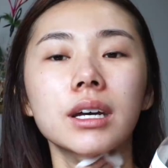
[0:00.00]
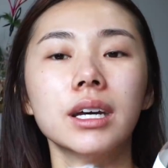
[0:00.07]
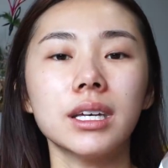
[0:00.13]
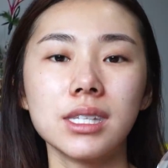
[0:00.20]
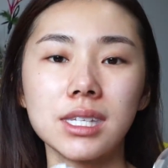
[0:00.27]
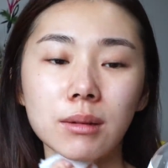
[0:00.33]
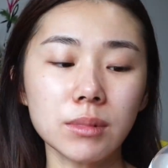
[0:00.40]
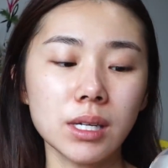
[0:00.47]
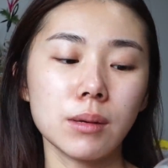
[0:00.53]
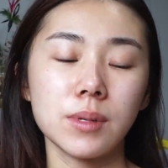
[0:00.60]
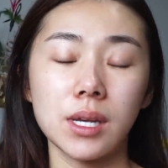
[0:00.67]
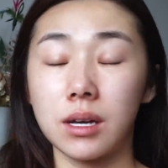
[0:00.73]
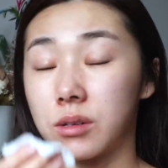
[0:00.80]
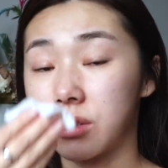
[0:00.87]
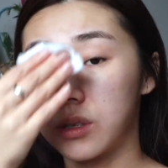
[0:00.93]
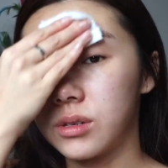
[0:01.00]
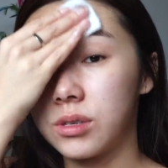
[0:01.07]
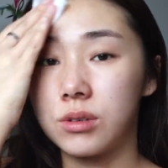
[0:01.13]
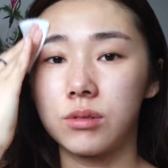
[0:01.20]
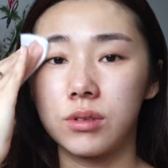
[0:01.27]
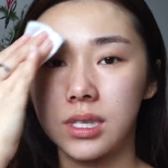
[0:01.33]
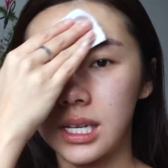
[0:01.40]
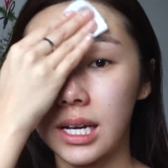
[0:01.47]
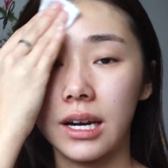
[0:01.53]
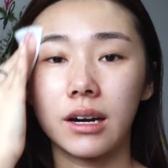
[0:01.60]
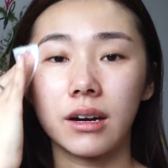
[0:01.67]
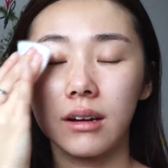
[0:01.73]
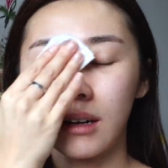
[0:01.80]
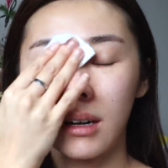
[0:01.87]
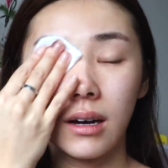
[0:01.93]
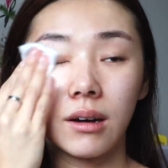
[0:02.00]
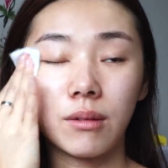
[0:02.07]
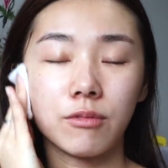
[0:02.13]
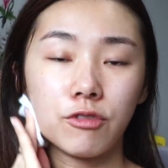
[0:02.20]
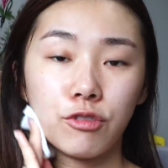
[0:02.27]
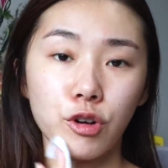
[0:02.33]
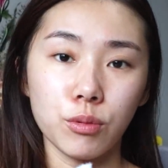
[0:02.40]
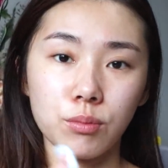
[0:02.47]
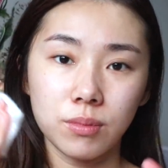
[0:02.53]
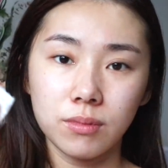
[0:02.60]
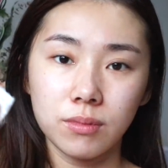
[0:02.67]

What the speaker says: And sometimes I also use their foam